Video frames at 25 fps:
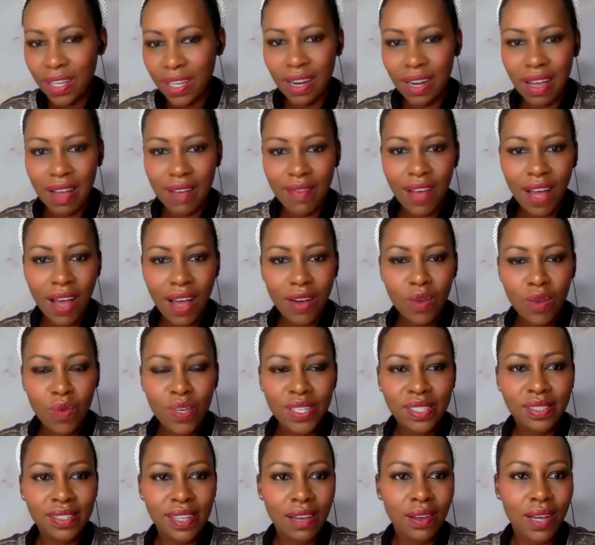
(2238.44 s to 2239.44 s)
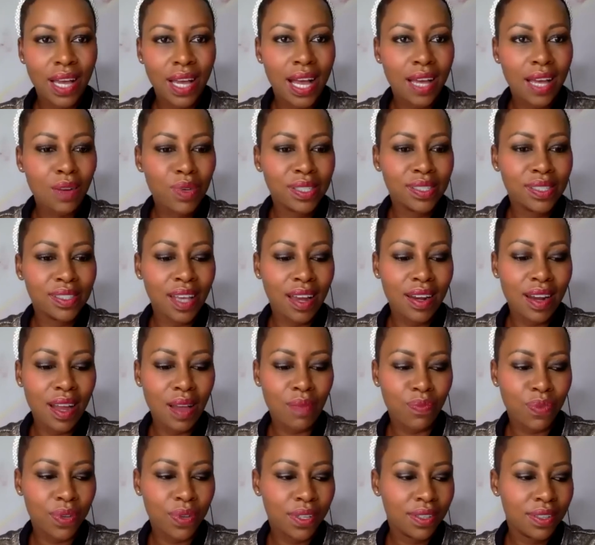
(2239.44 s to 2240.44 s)
Clive, how do we sign
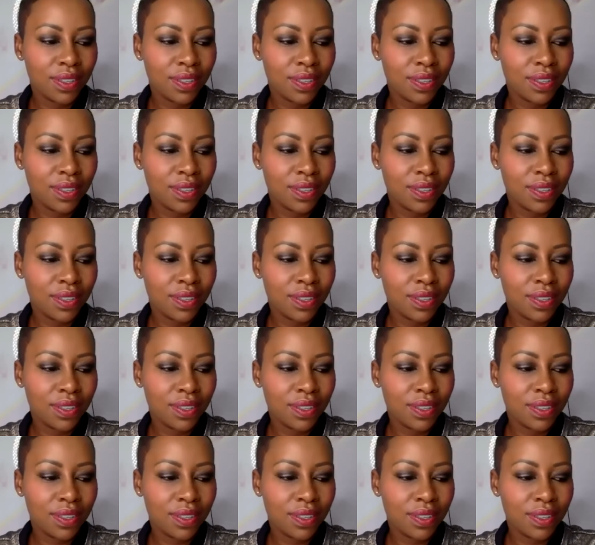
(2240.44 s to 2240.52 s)
up?